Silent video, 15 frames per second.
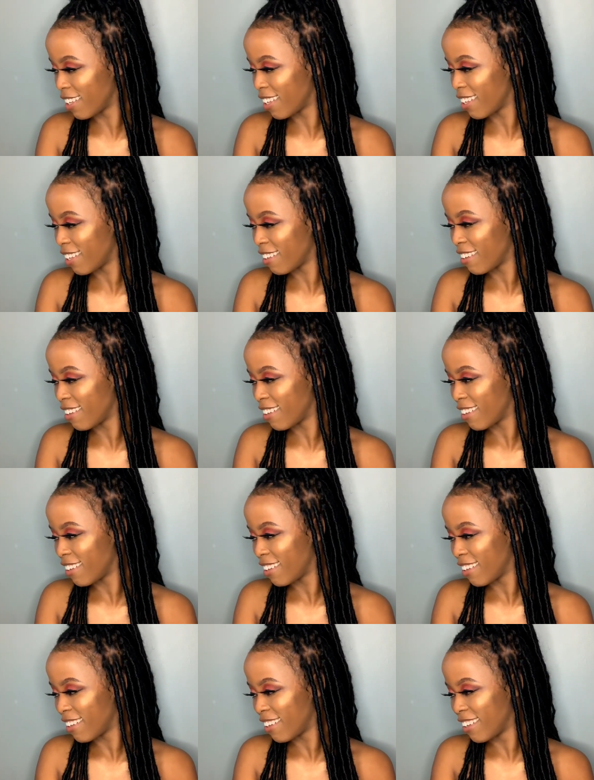
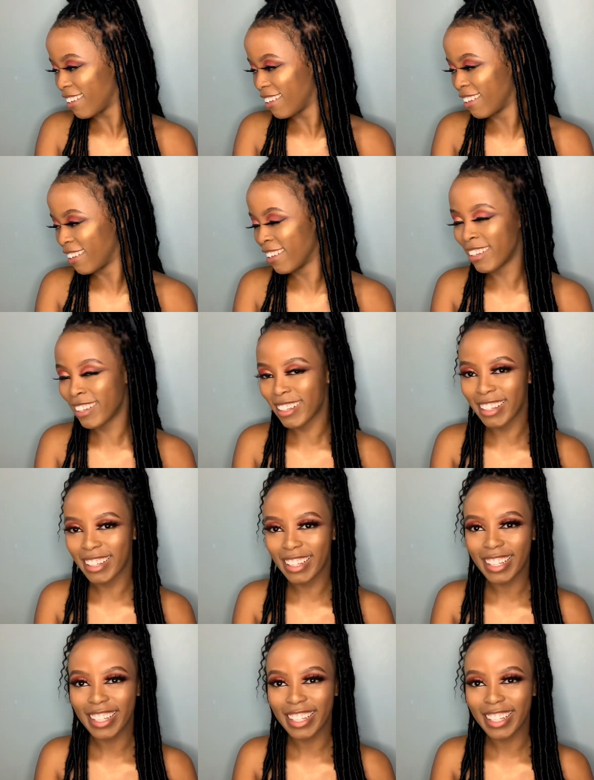Nothing is said.